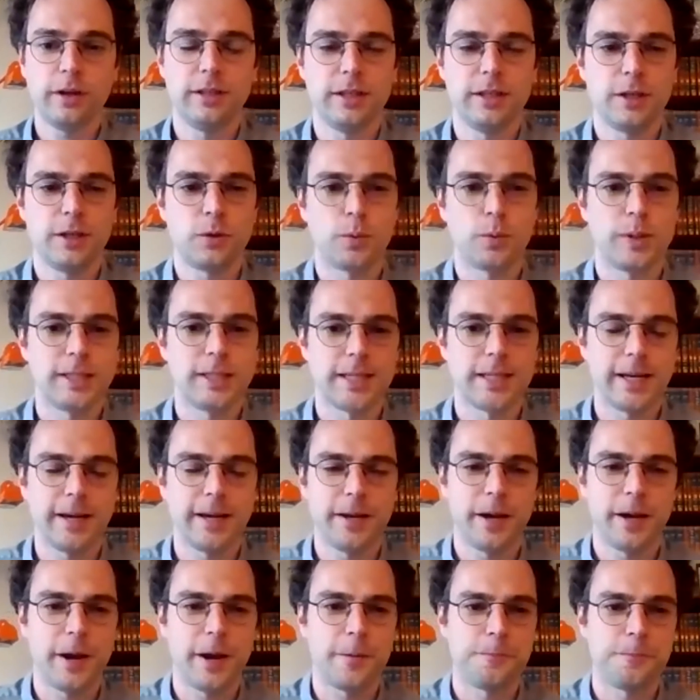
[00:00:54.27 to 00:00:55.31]
it was
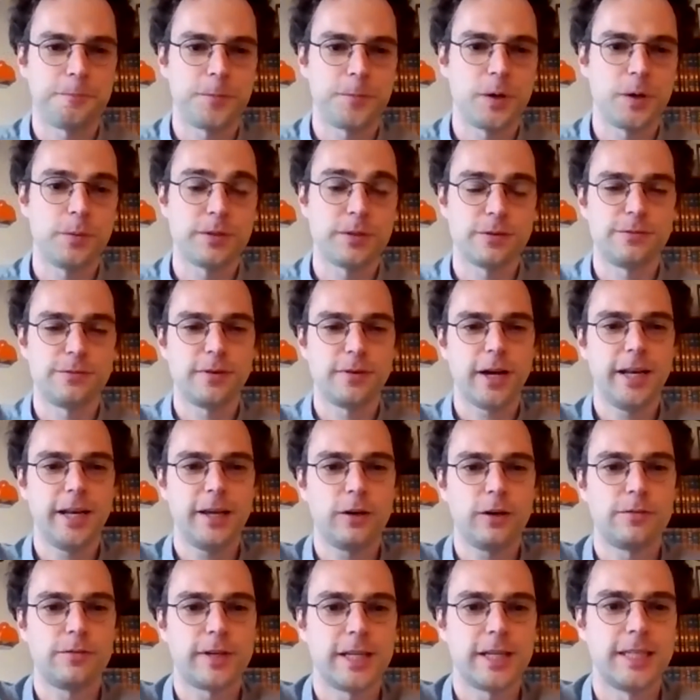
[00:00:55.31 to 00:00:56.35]
a finding
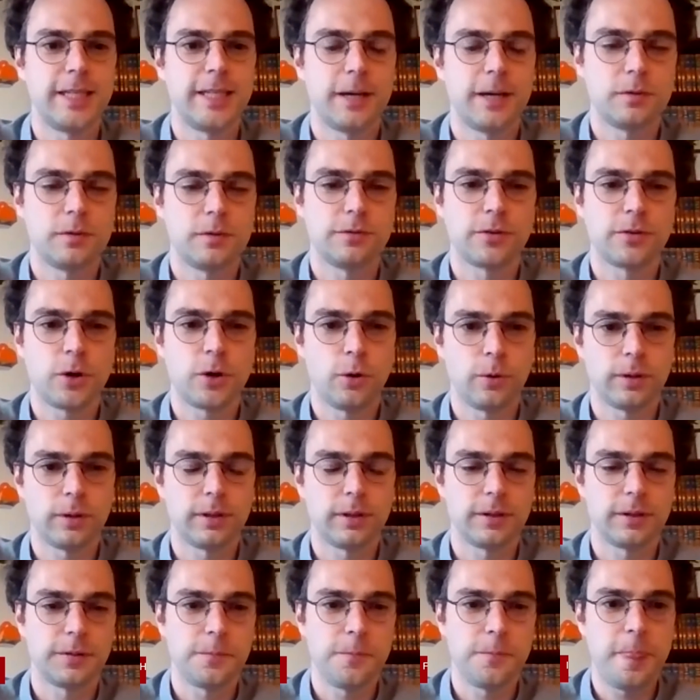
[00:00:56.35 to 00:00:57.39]
of contempt of
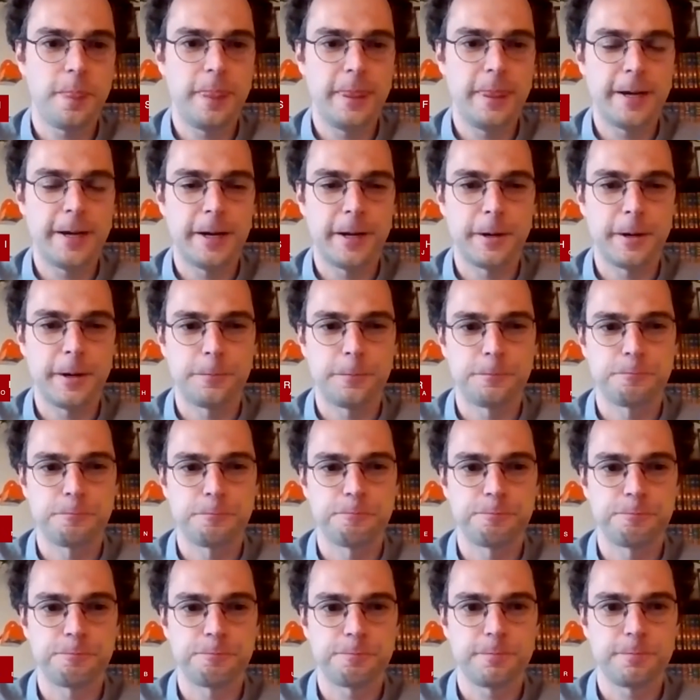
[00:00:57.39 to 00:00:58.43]
court.
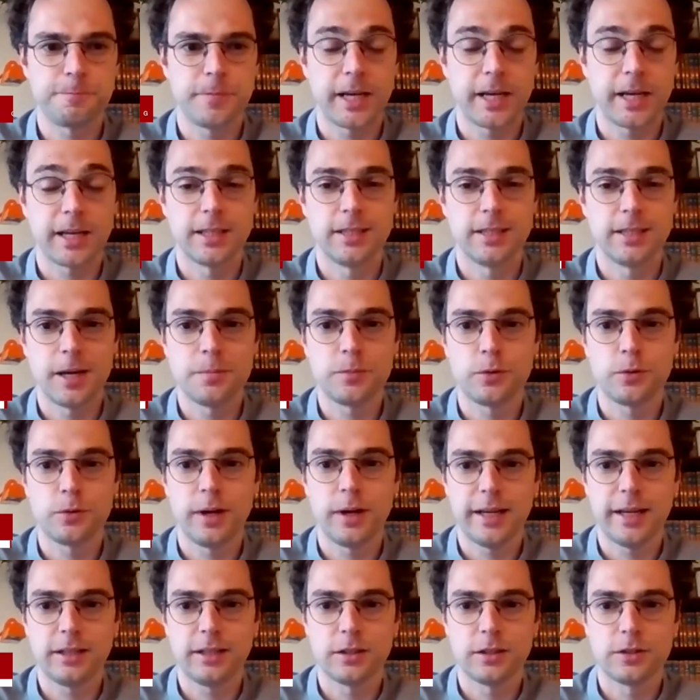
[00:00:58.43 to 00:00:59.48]
The contempt
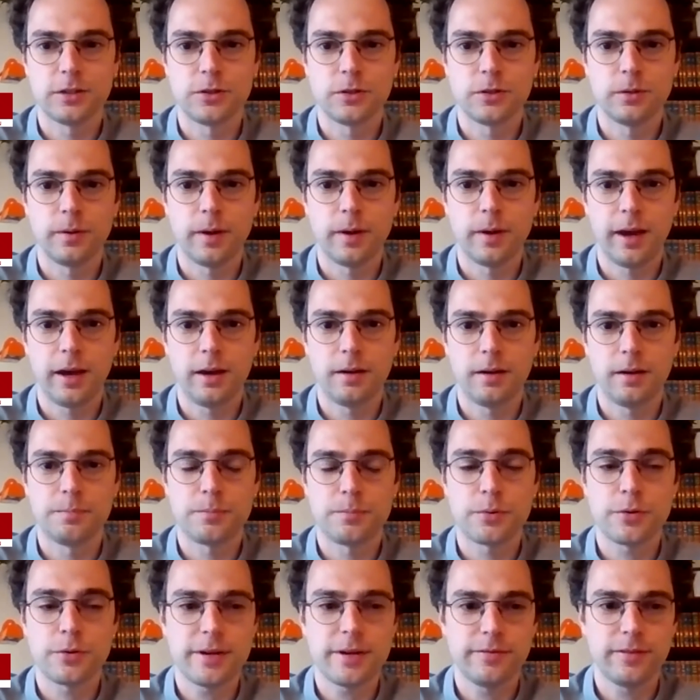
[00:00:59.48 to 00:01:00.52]
related to a
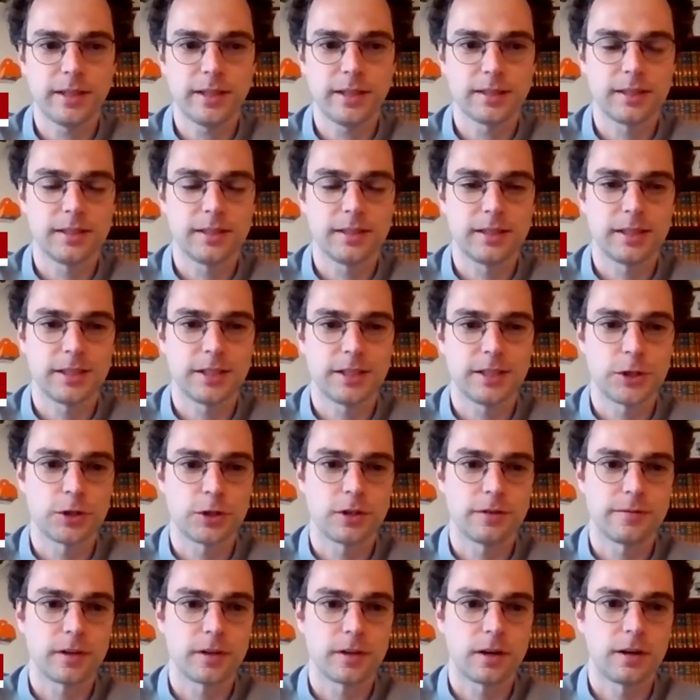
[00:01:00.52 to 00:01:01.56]
previous decision
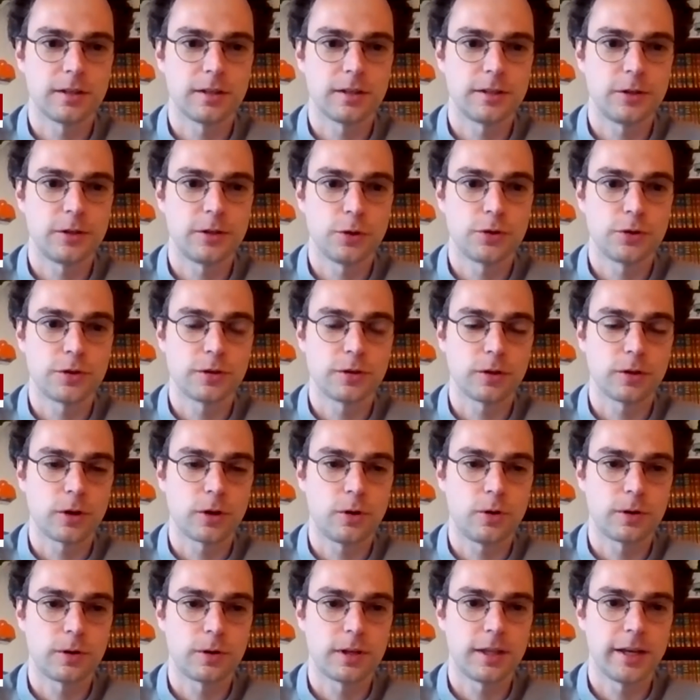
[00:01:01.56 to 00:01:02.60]
of the Constitutional
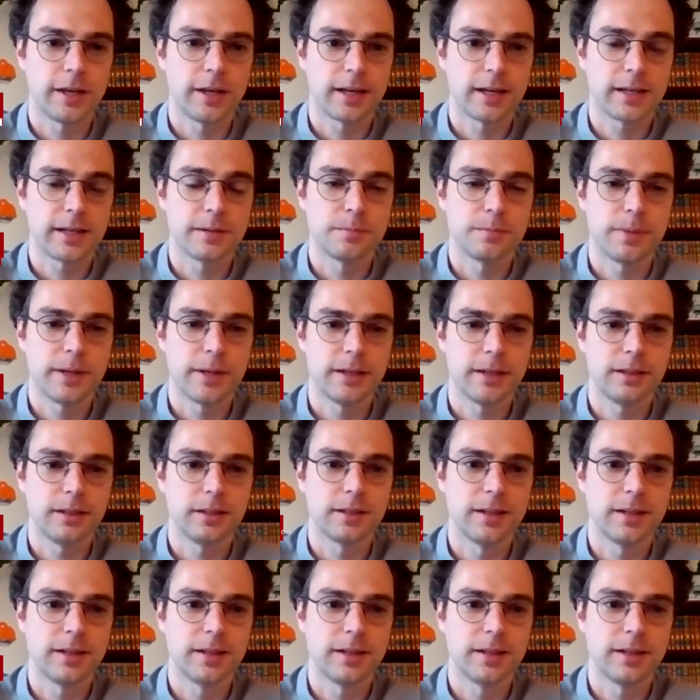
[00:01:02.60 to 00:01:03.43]
Court that compelled